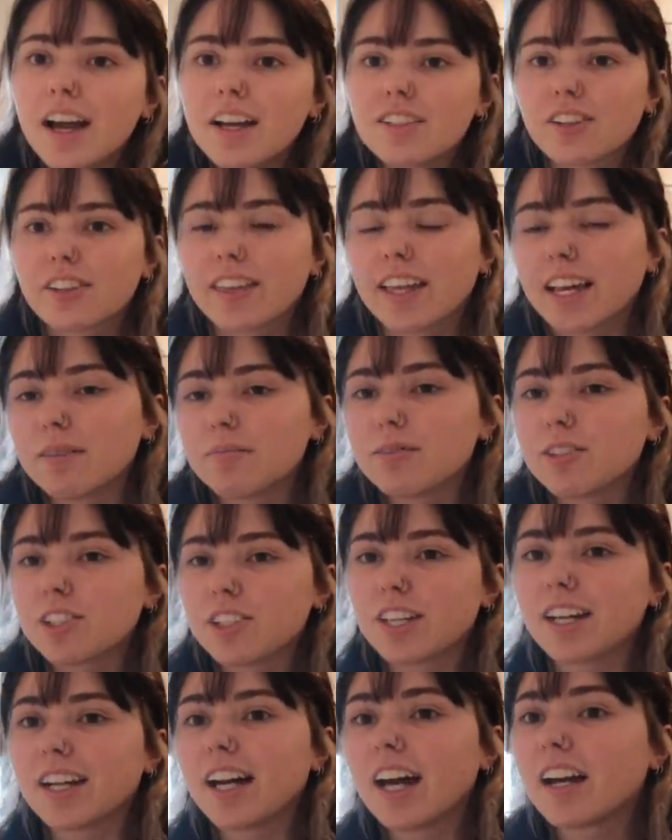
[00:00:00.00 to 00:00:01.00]
So I think I'm just
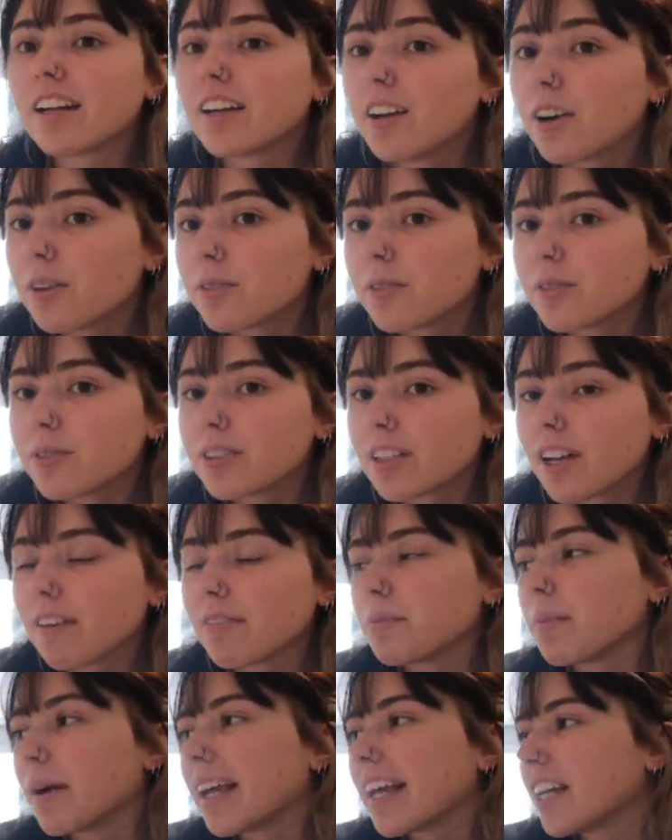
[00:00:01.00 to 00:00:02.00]
gonna kind of go through
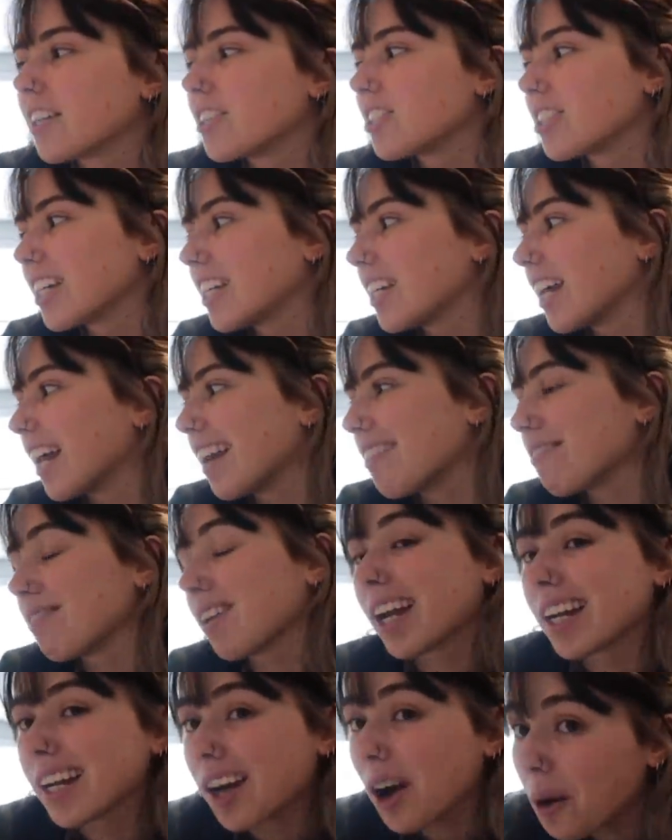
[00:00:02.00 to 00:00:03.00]
stuff in my kitchen and if
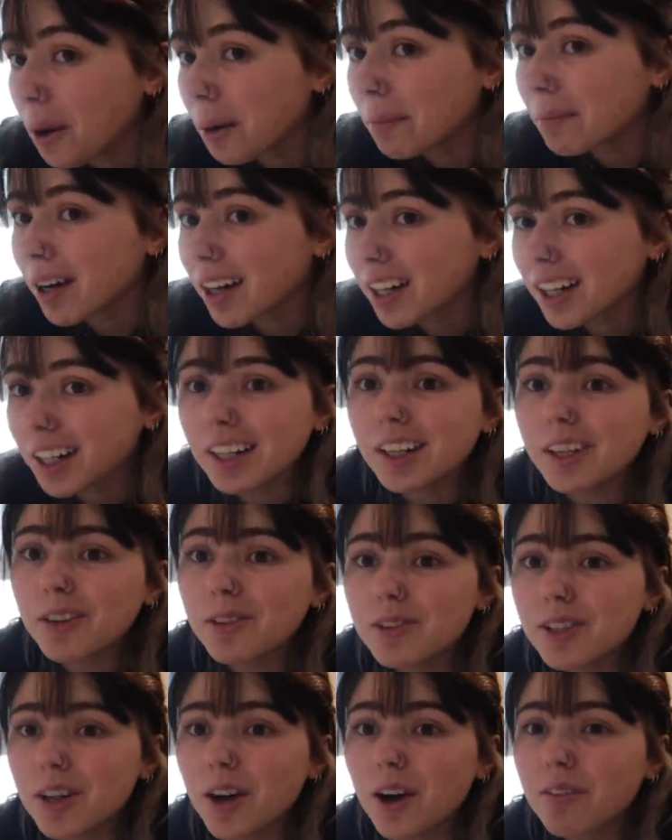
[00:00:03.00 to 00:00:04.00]
I know I'm not gonna
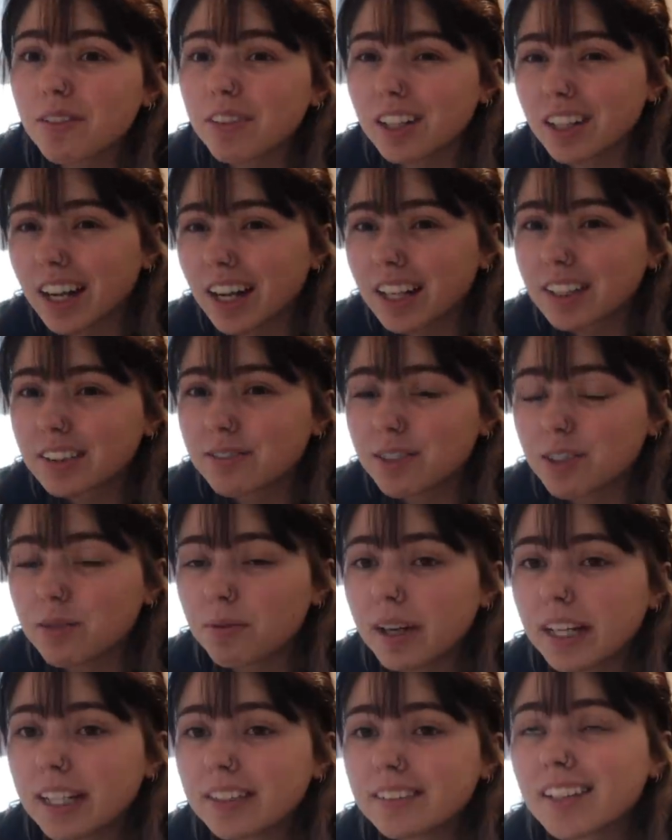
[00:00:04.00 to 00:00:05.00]
use it over the next few
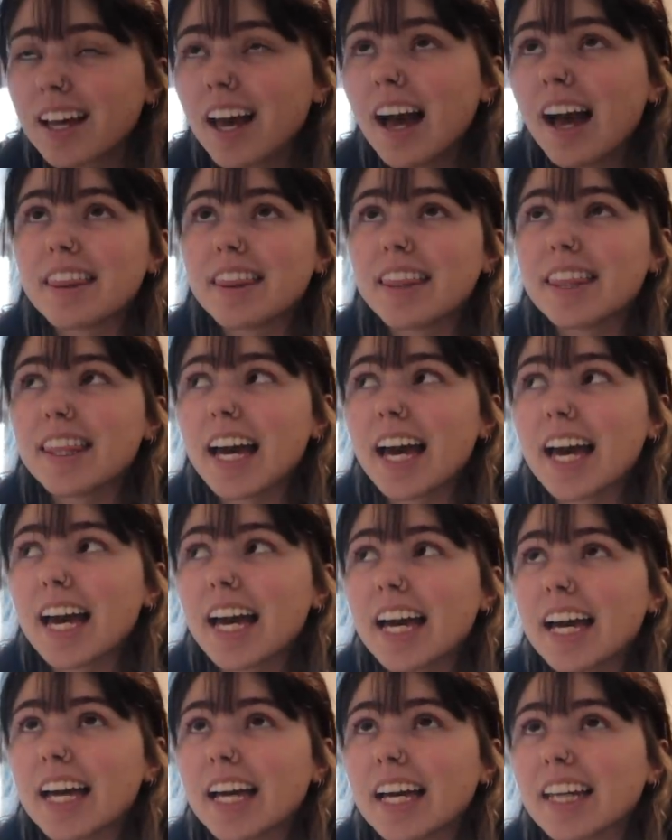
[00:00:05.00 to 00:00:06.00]
weeks,
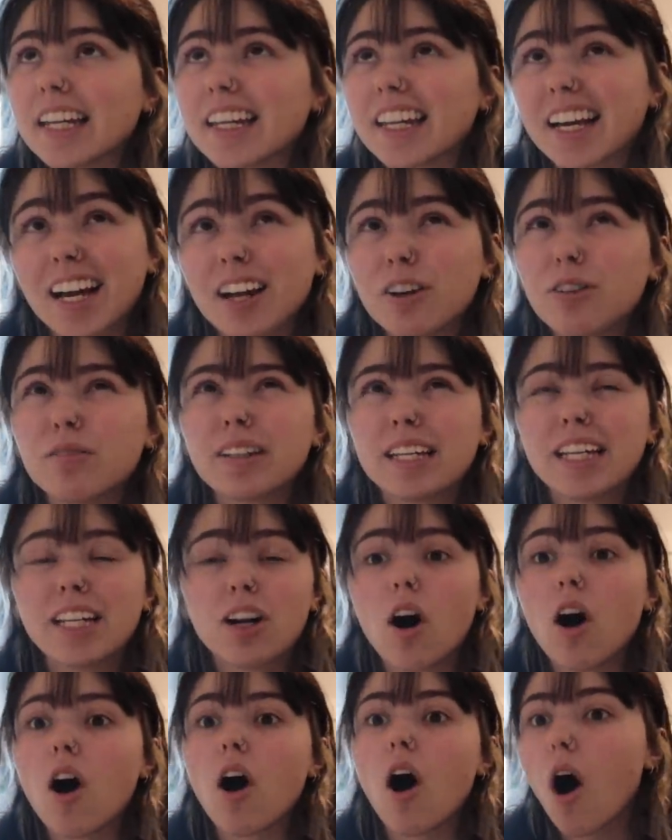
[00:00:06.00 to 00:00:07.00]
then like I don't
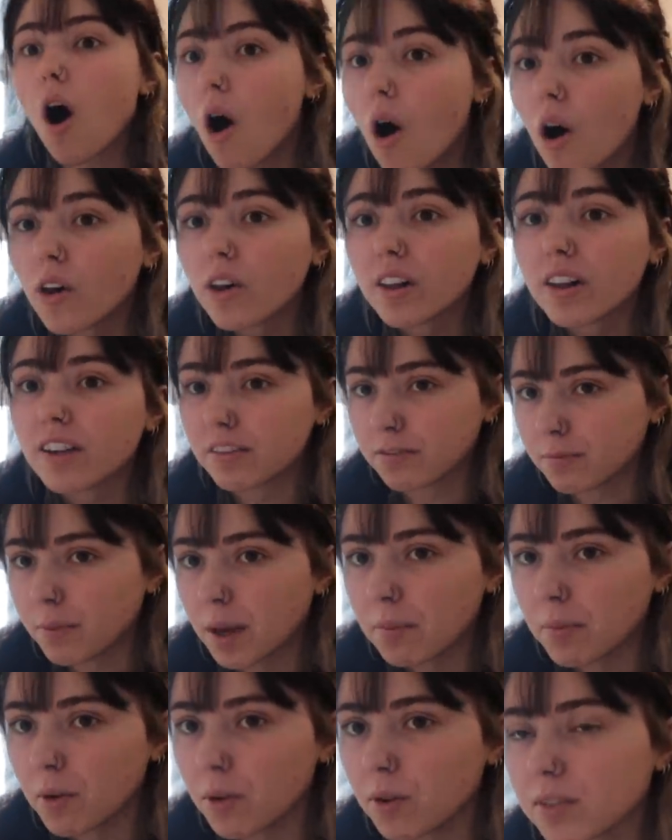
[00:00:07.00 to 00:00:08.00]
need all of
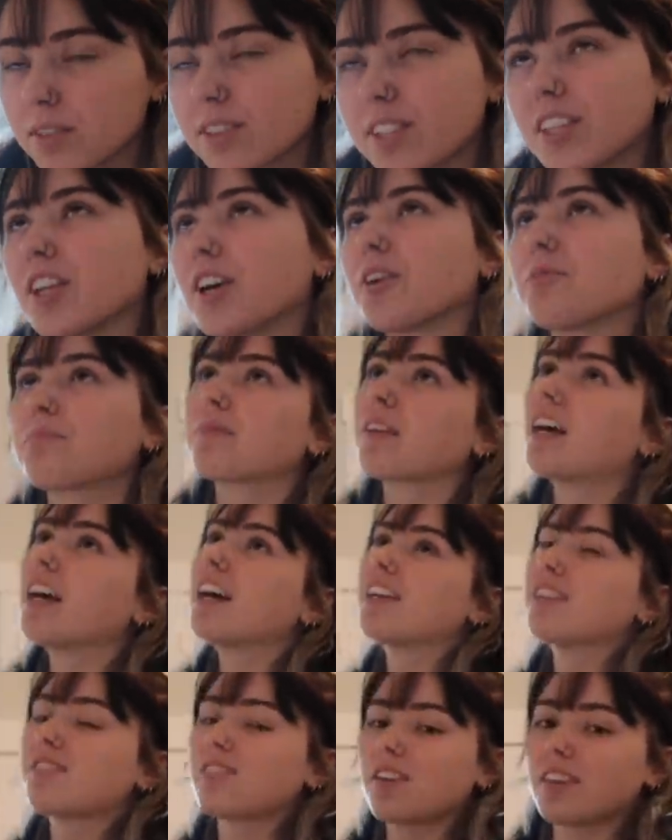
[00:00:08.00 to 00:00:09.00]
my bowls, you know?
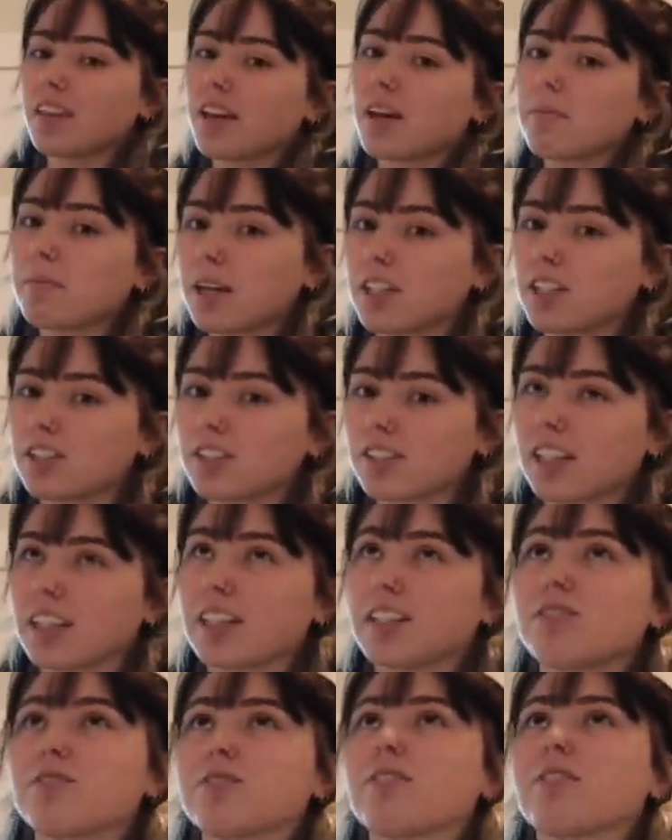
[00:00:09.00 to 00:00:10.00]
So I think I might just
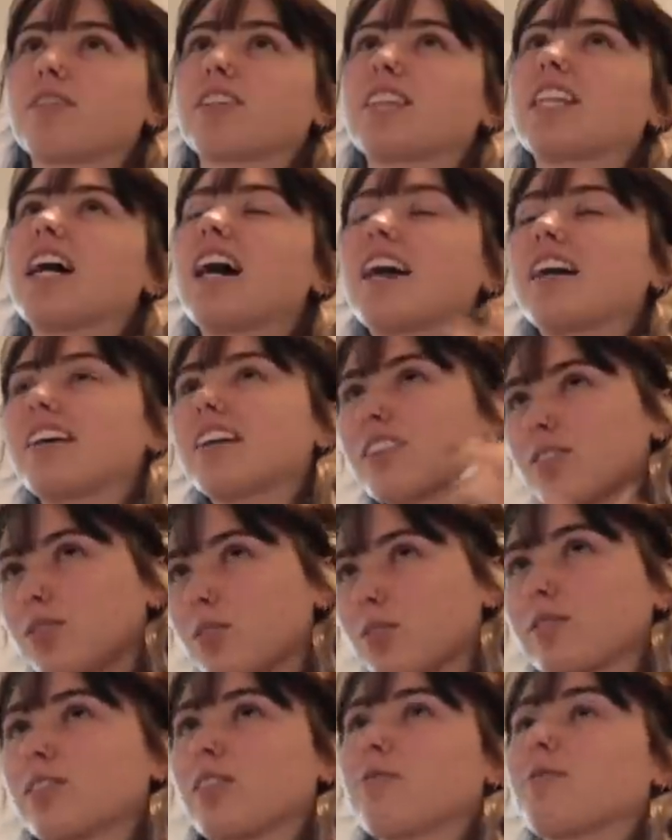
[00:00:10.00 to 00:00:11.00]
like do stuff like that,
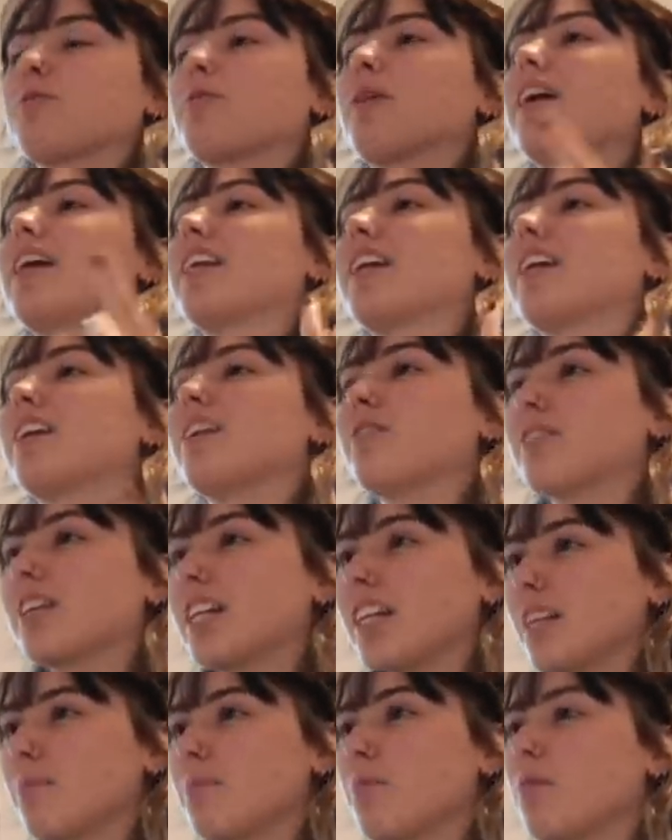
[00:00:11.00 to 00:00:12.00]
throw stuff away that I don't
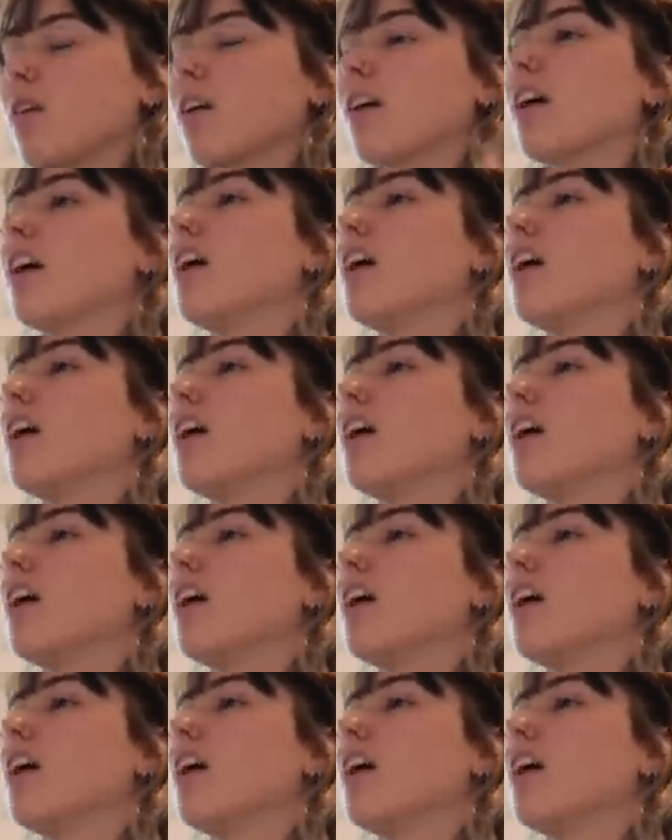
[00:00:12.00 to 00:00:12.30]
need anymore.